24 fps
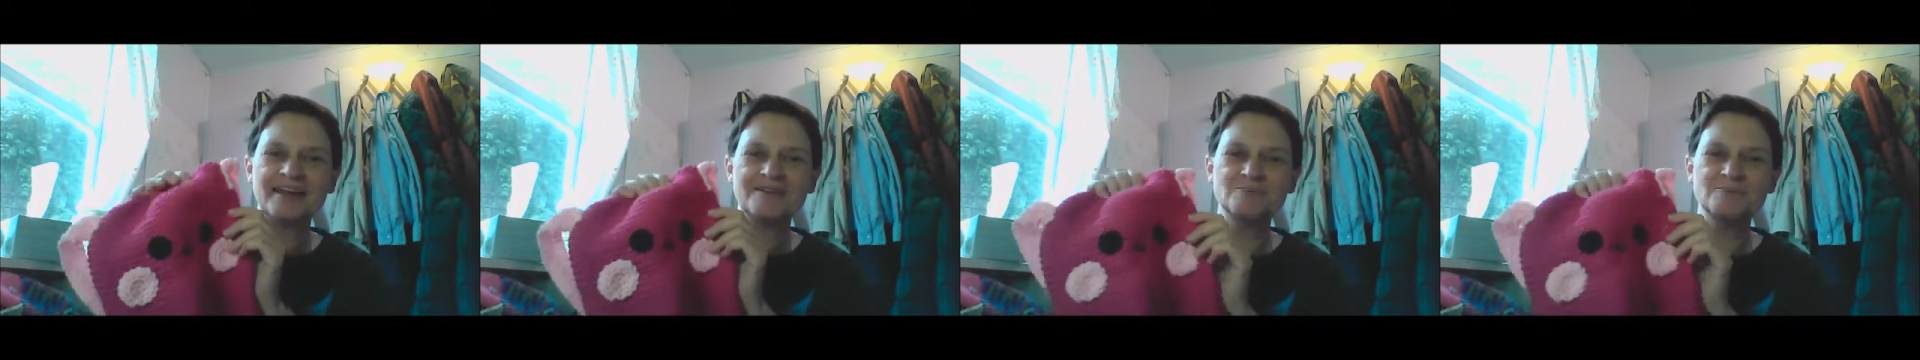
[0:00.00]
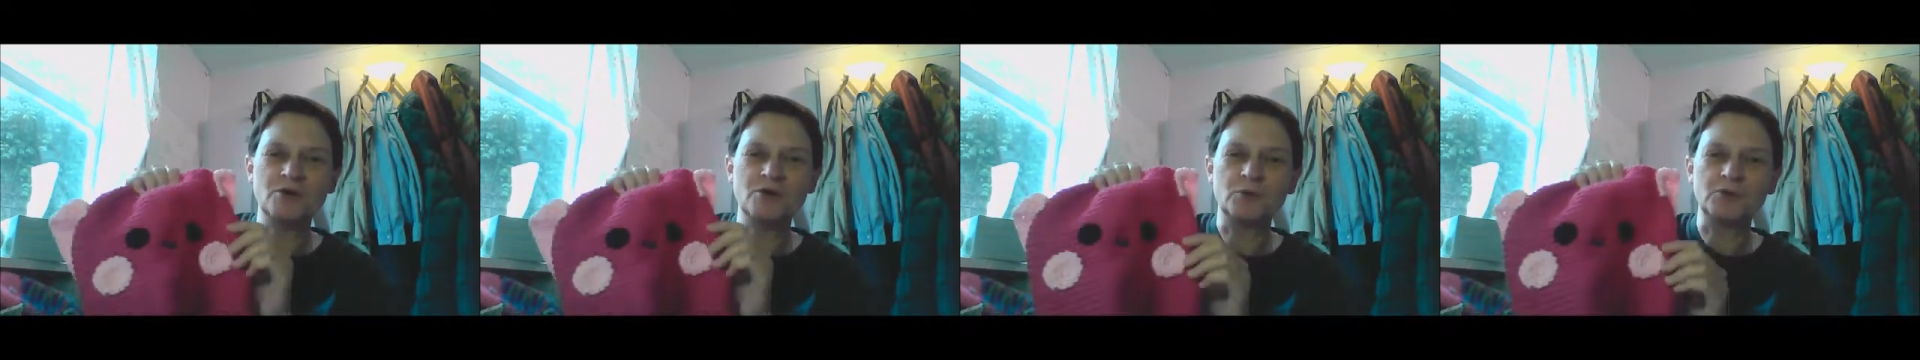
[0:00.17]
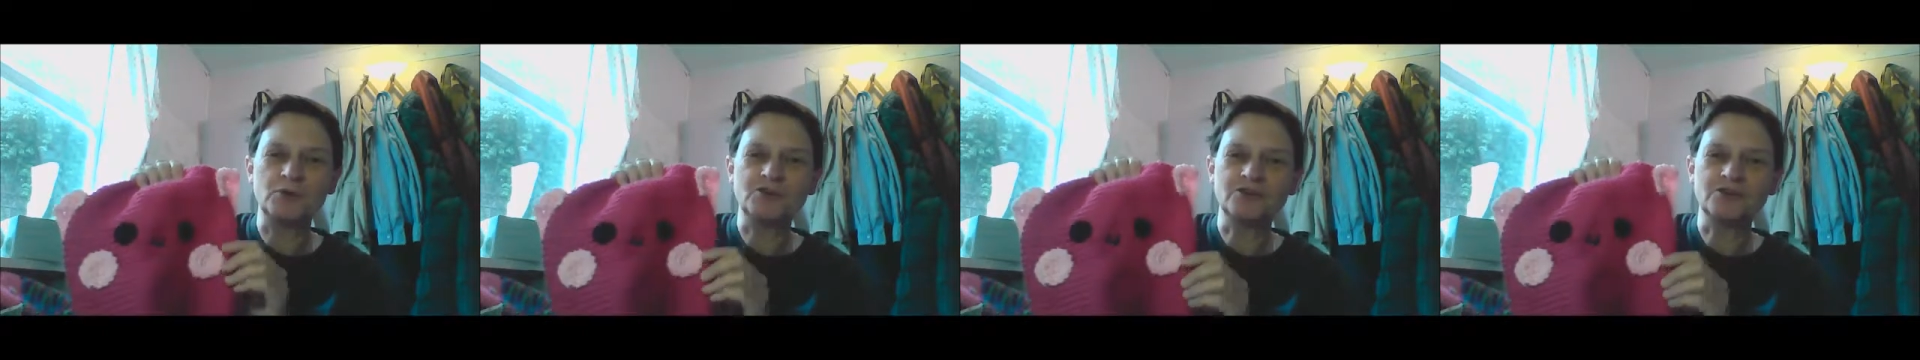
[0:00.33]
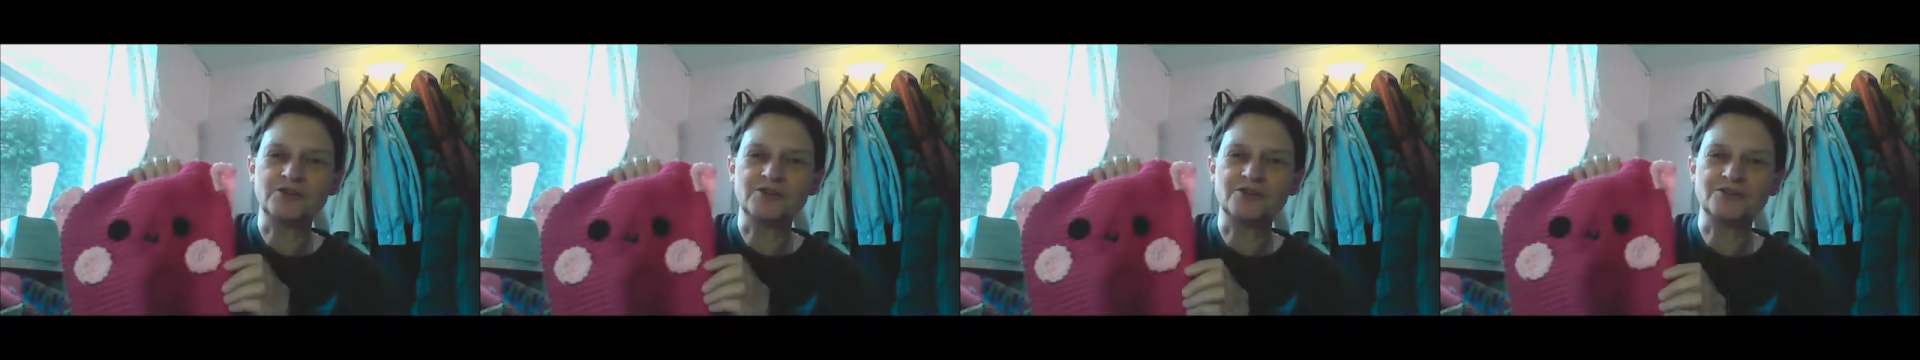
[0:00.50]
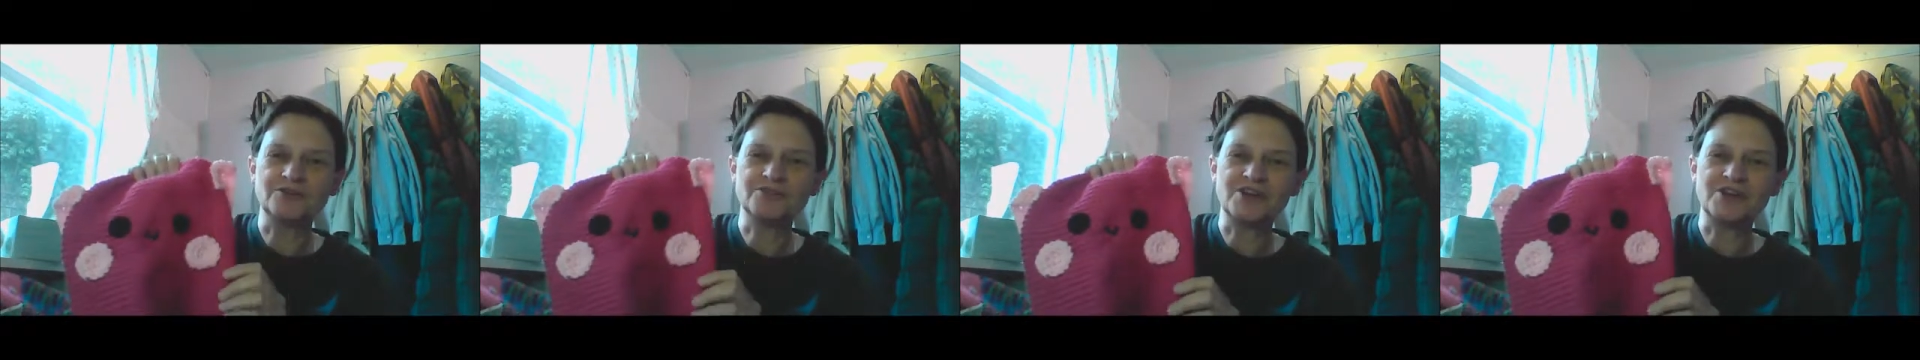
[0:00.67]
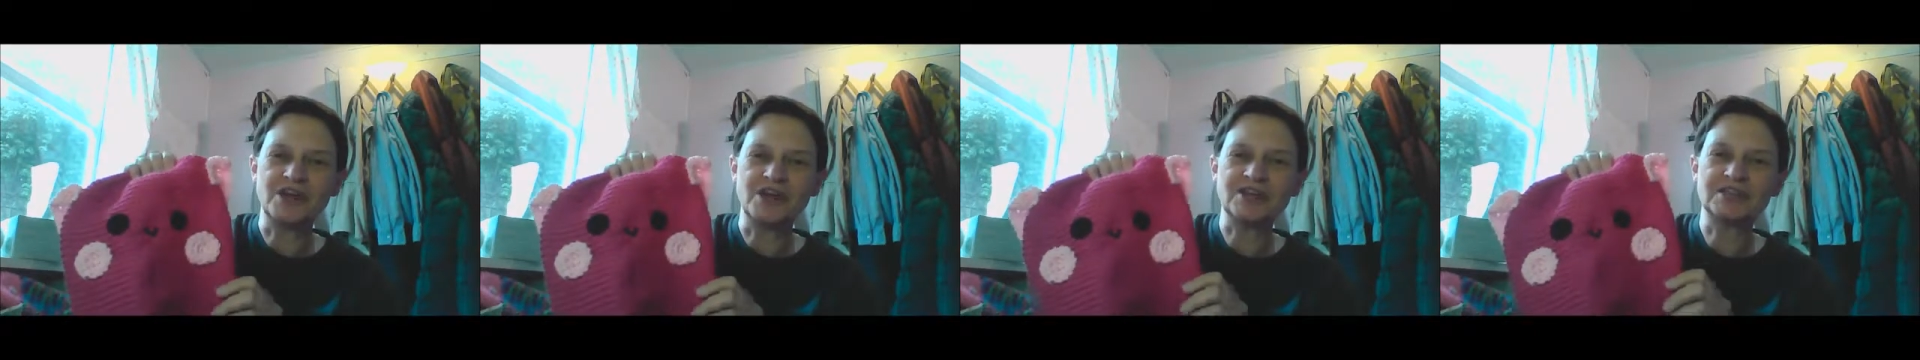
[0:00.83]
but when you're
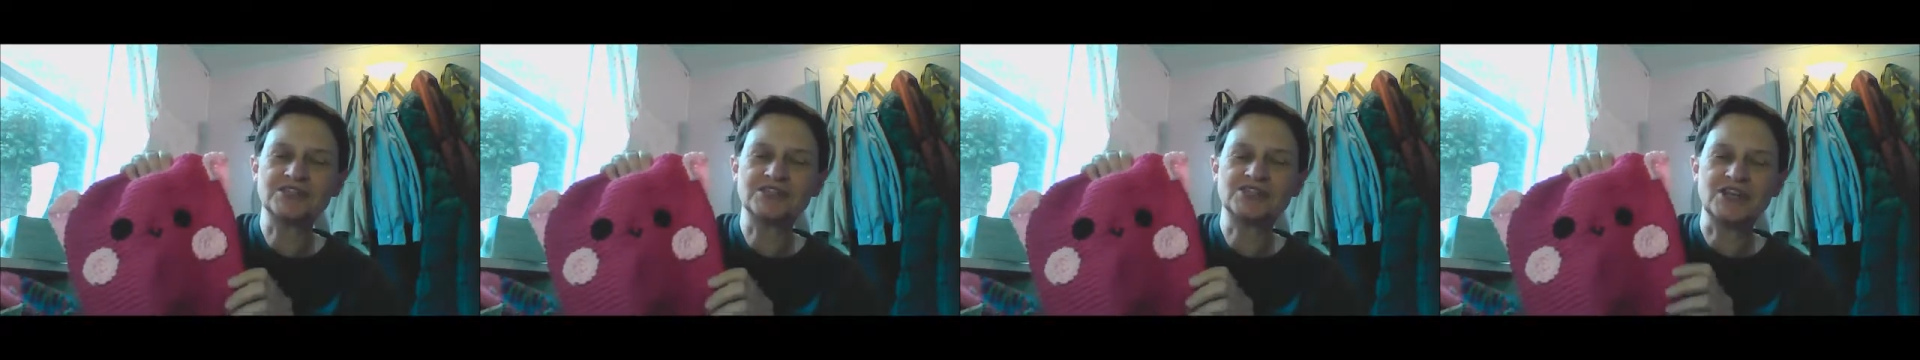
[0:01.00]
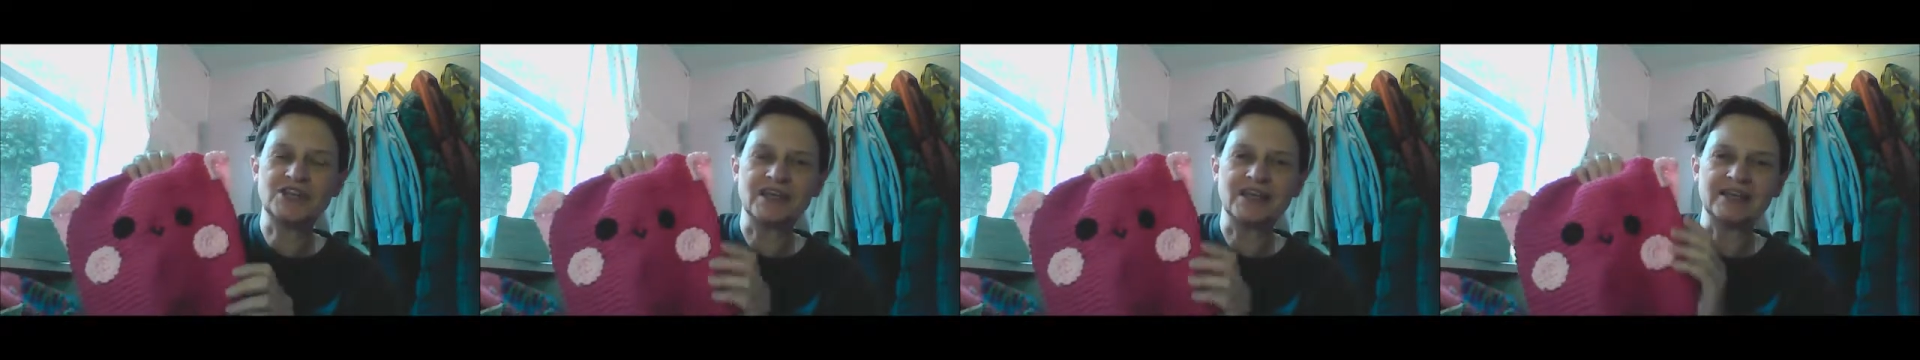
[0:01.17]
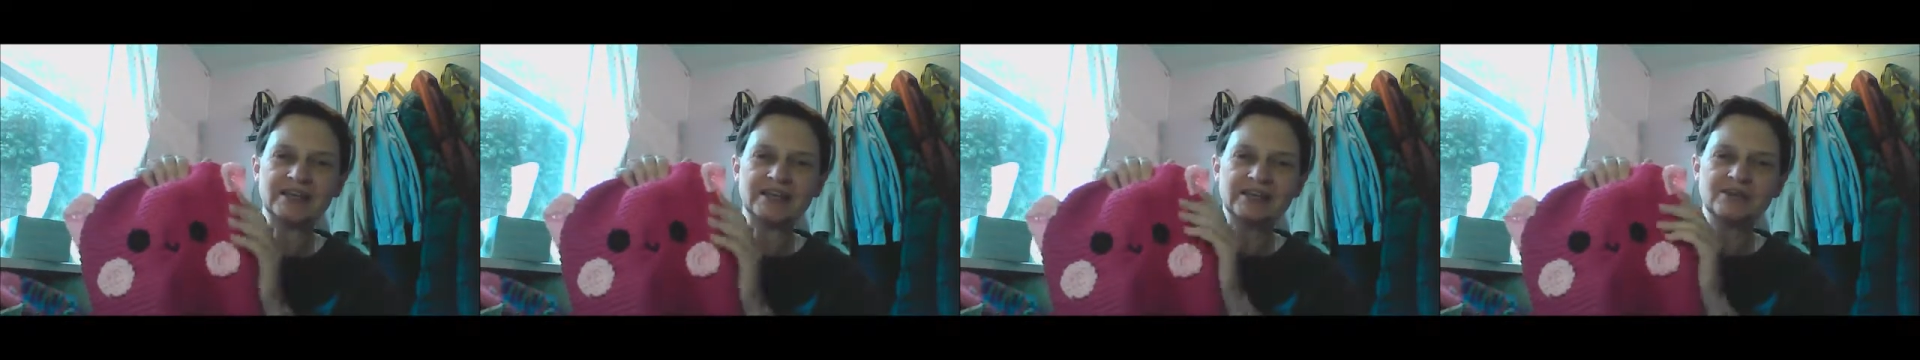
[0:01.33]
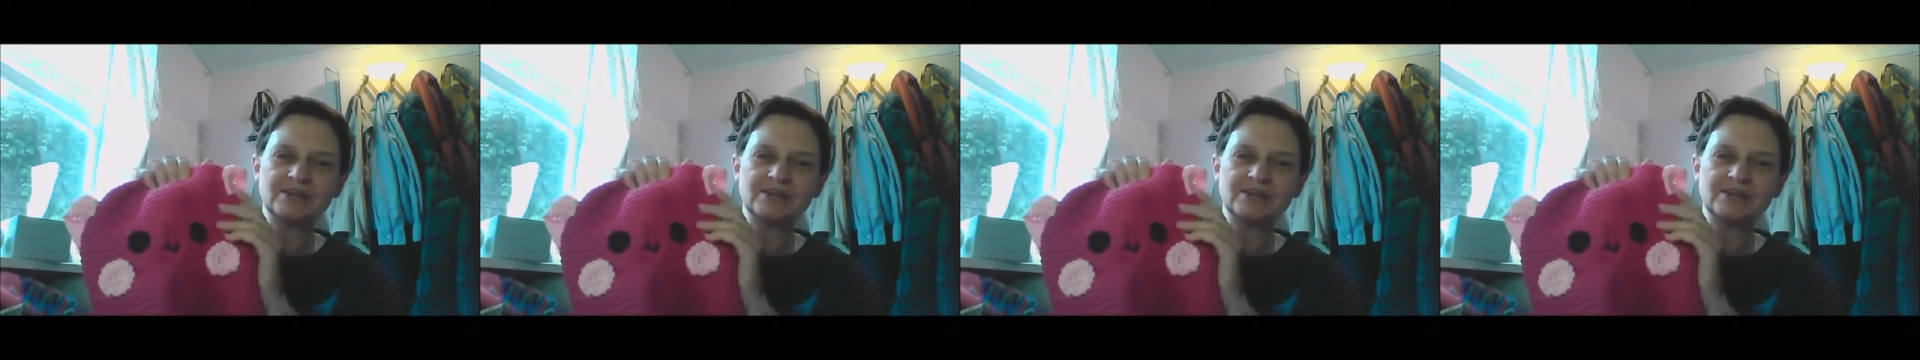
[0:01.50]
crocheting